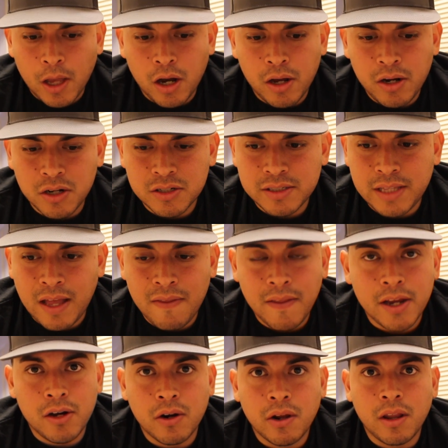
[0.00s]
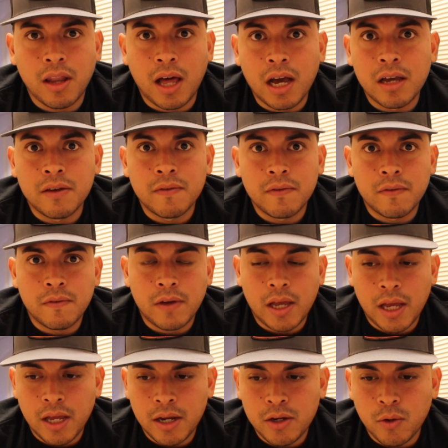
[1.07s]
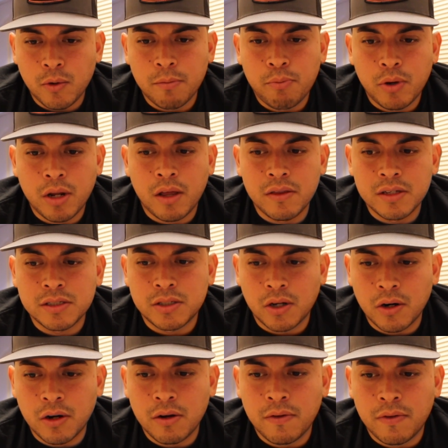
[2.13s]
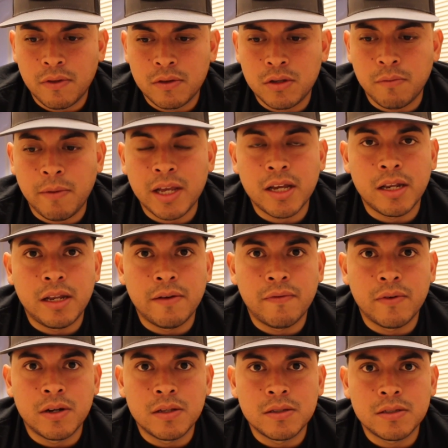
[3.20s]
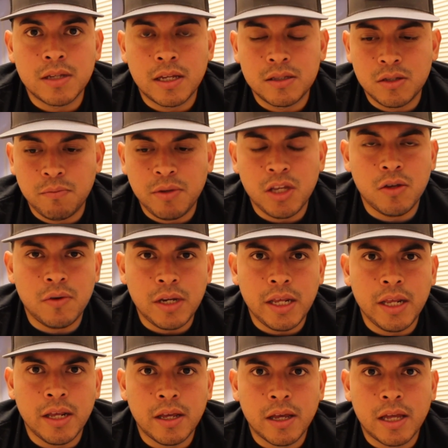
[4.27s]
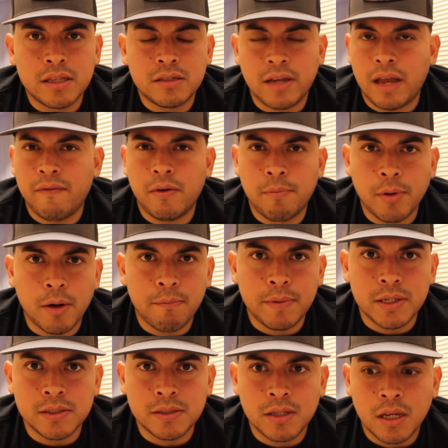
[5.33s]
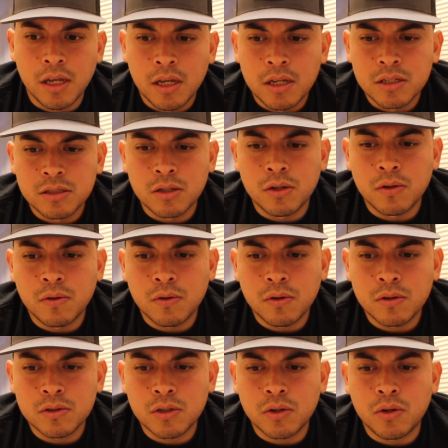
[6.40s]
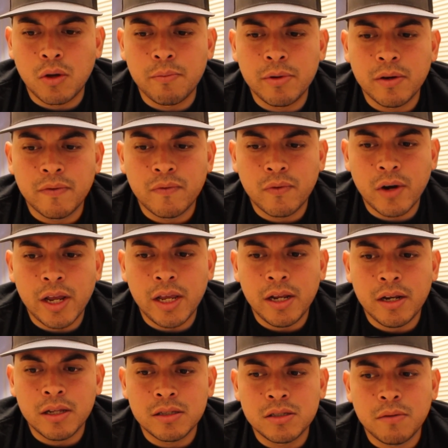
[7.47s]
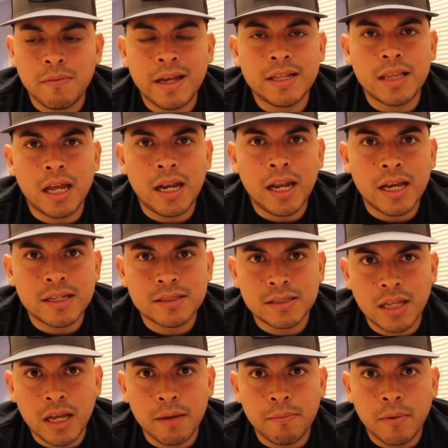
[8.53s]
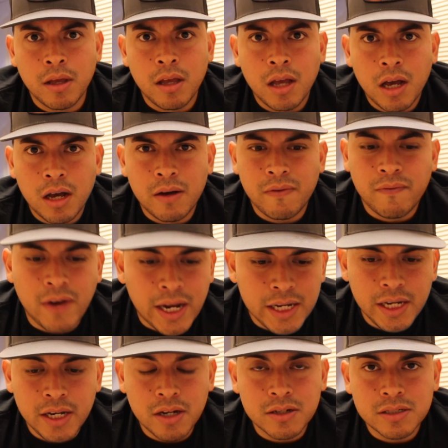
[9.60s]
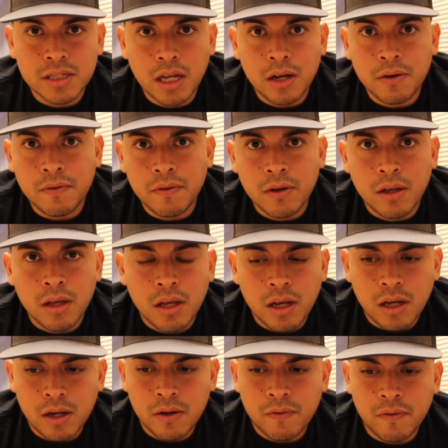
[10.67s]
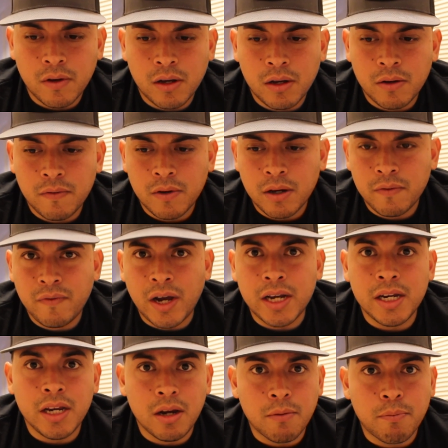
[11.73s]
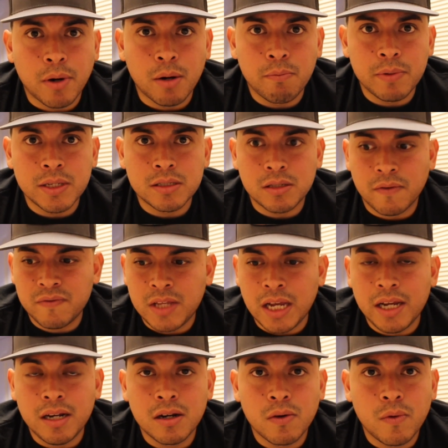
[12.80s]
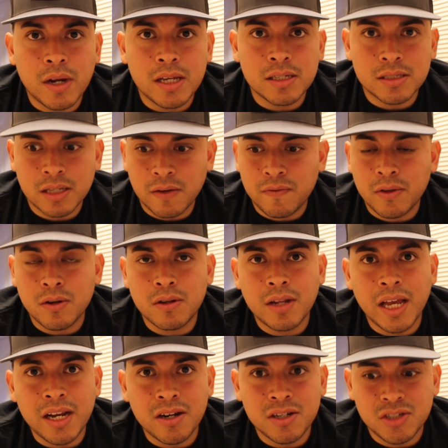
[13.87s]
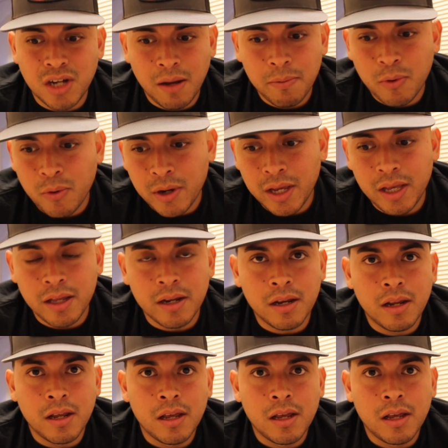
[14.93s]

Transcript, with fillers: understand that you're alive. And you were put on this earth to make a difference and to be unique and to have a purpose. So so don't be afraid to make that next step of finding yourself, of, of uh, finding your purpose, of taking a risk. If you don't like your job, quit.